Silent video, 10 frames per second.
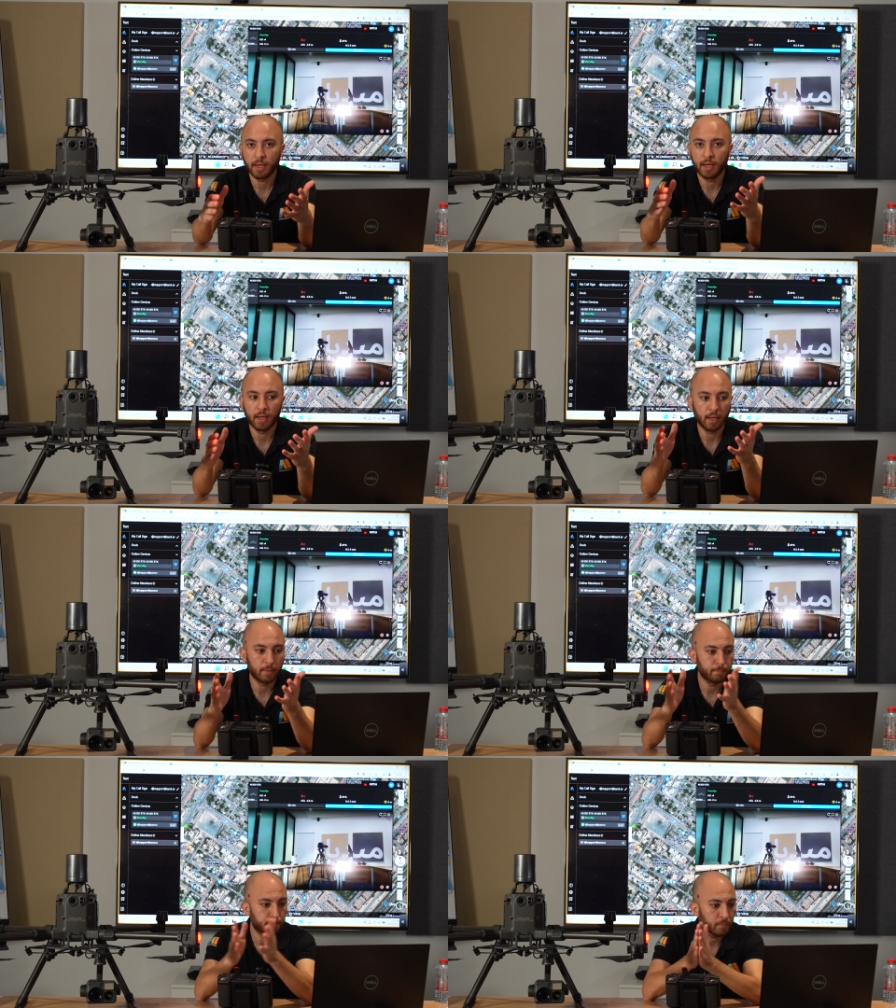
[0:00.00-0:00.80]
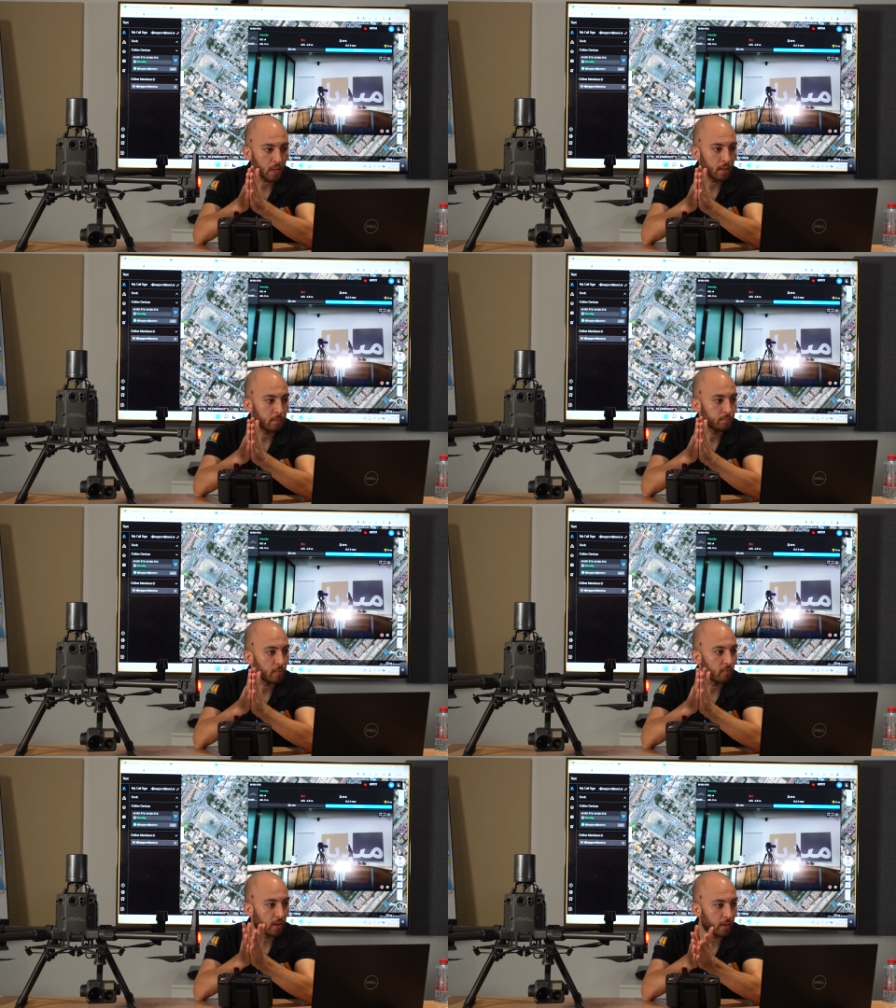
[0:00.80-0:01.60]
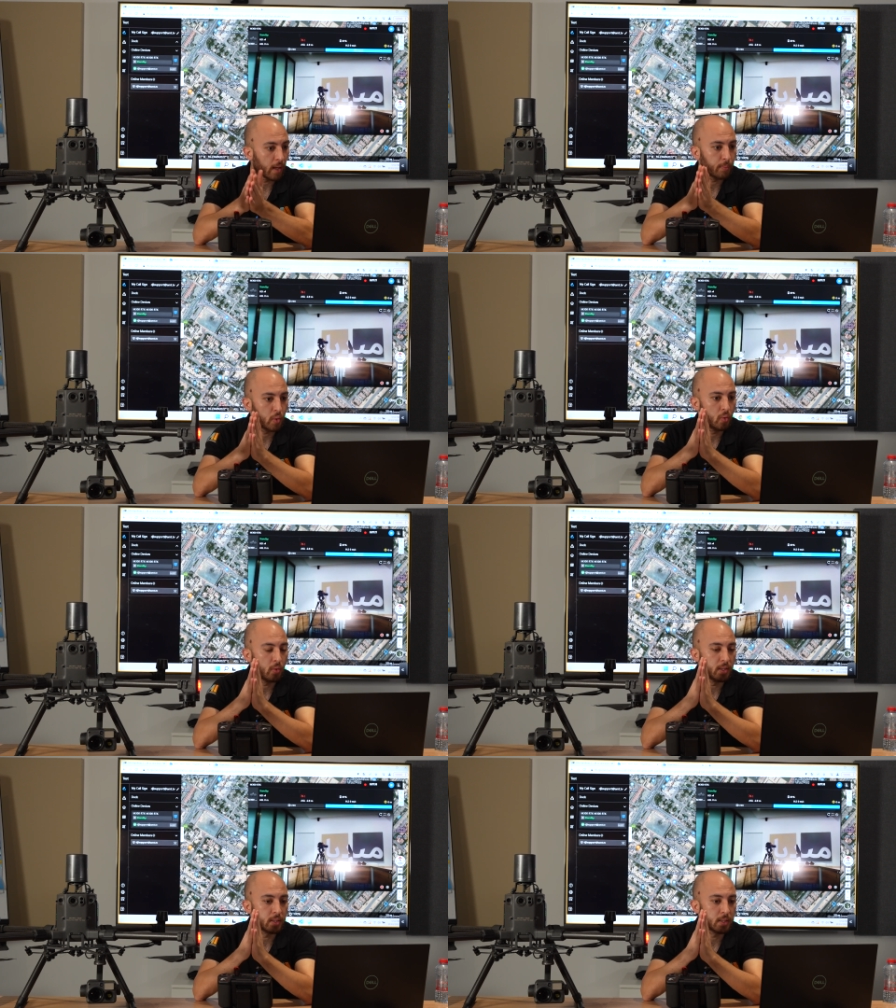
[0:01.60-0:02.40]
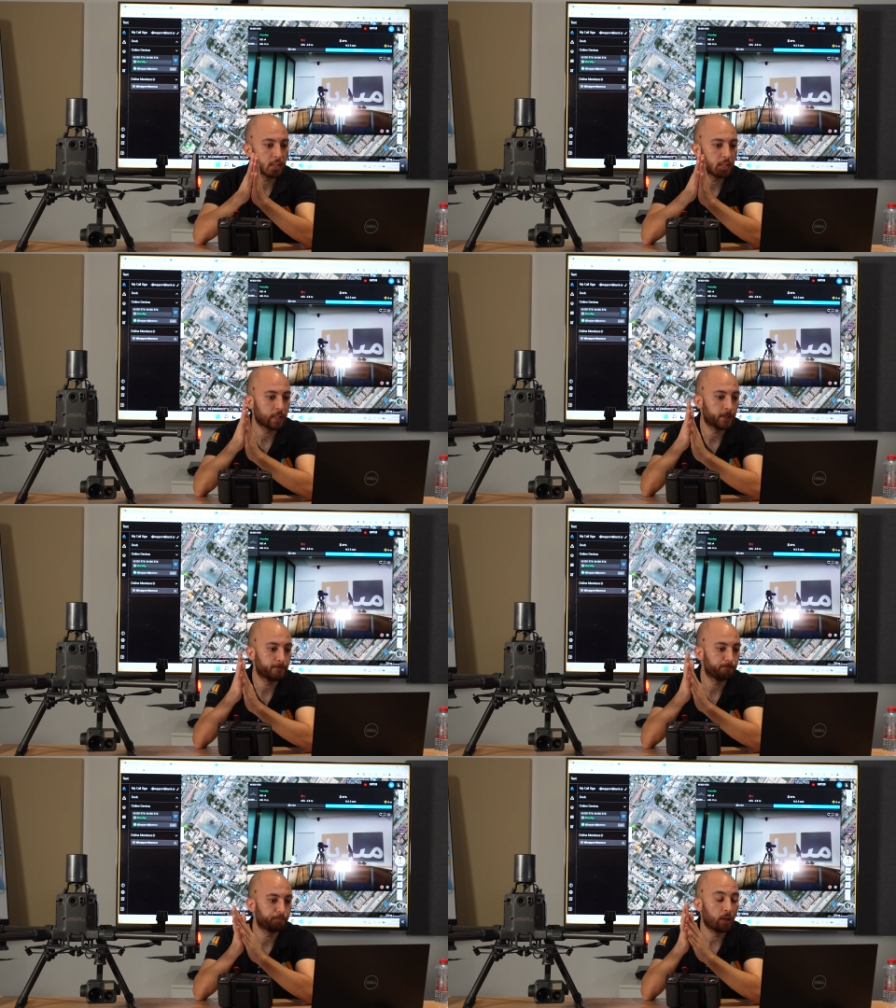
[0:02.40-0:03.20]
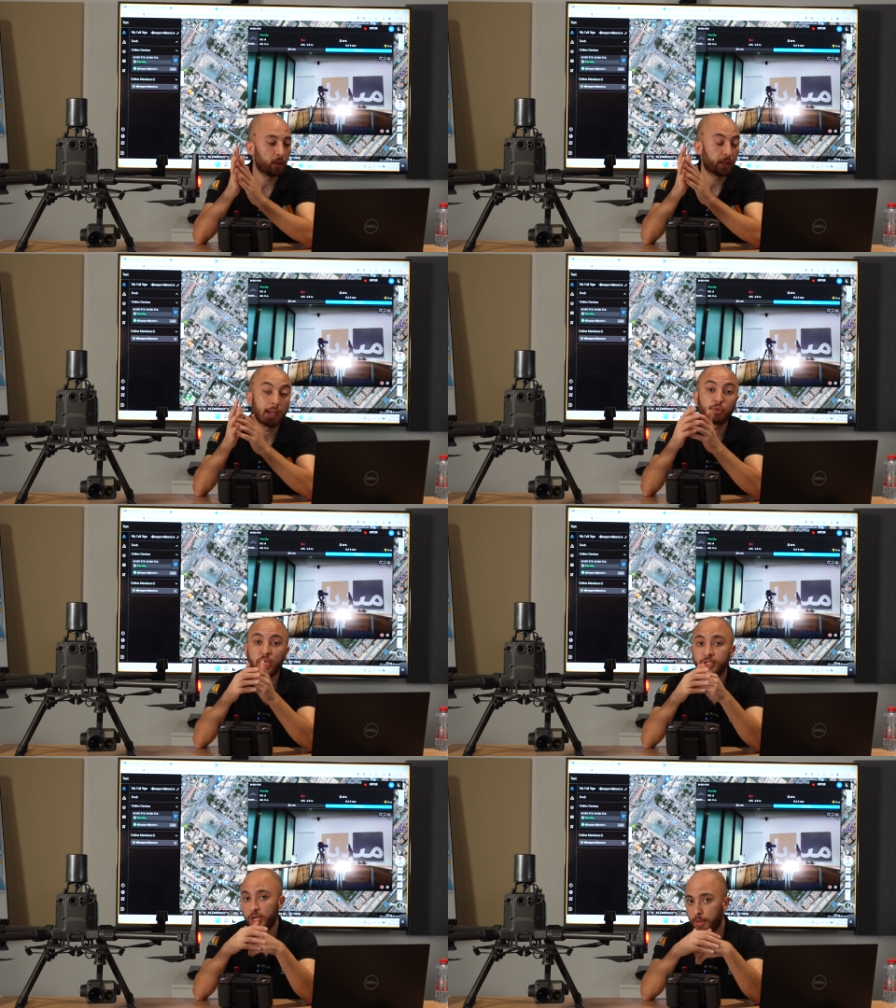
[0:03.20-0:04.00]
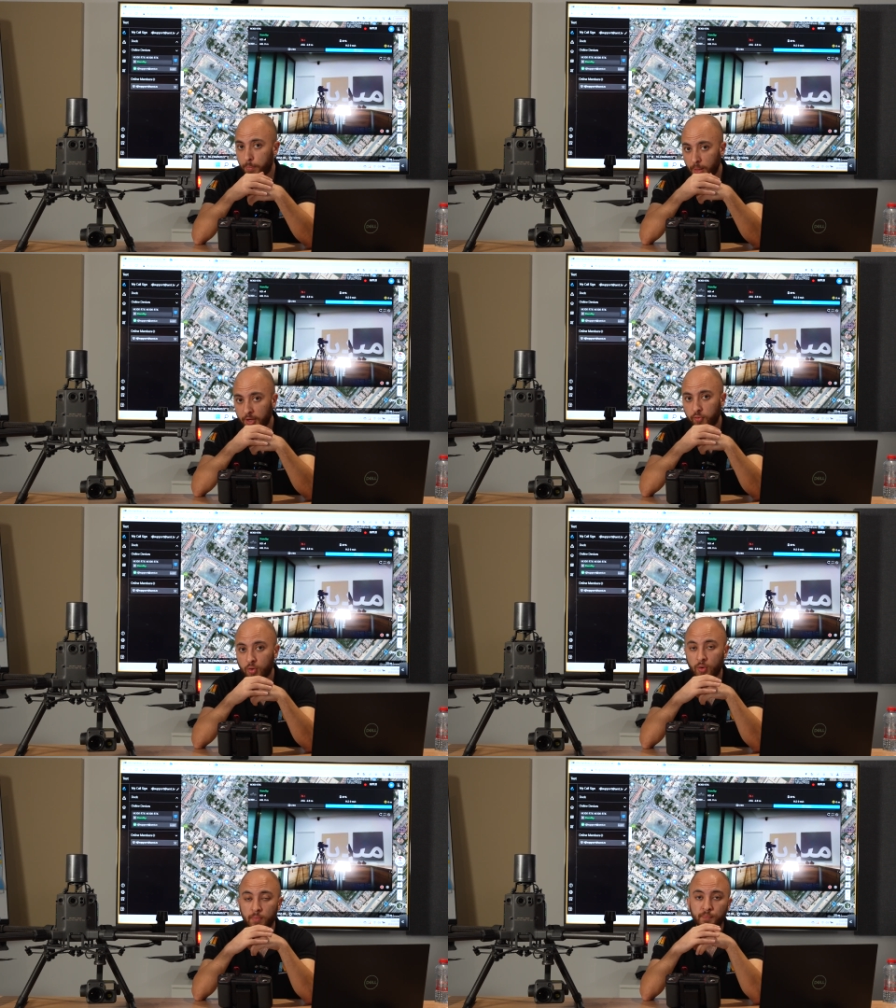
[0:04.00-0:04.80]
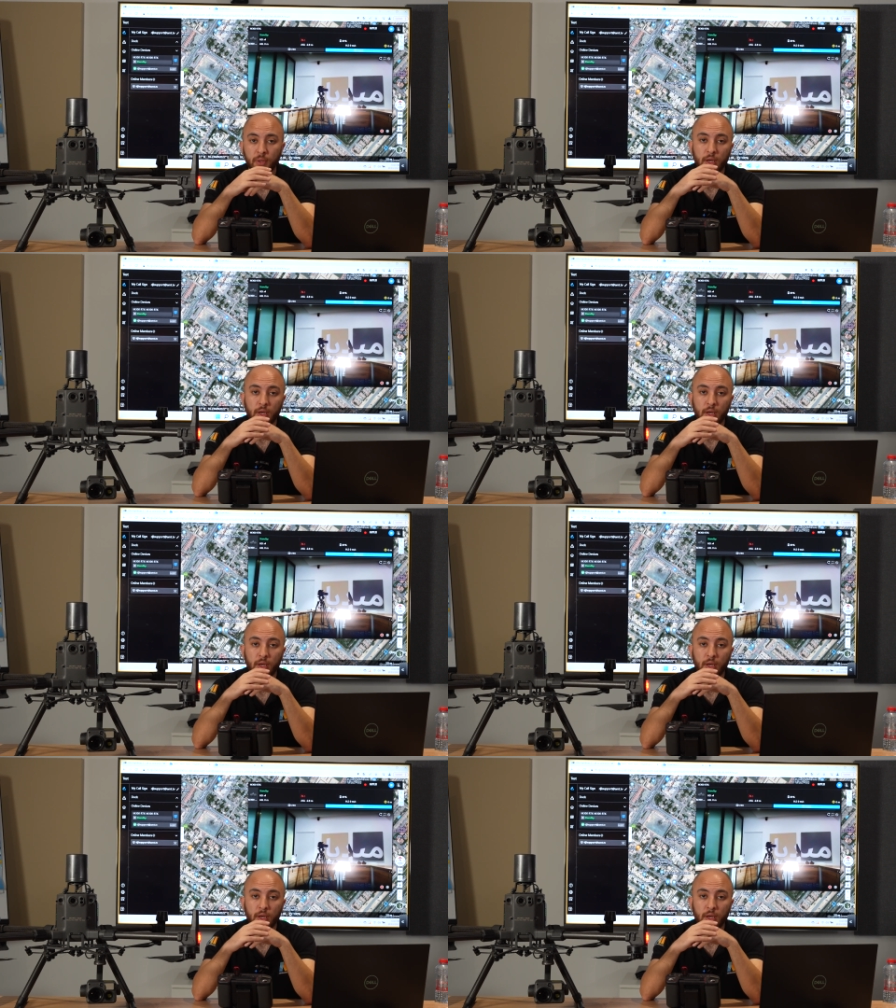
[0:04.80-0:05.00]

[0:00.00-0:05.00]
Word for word: FlightHub 2 is a game-changing platform.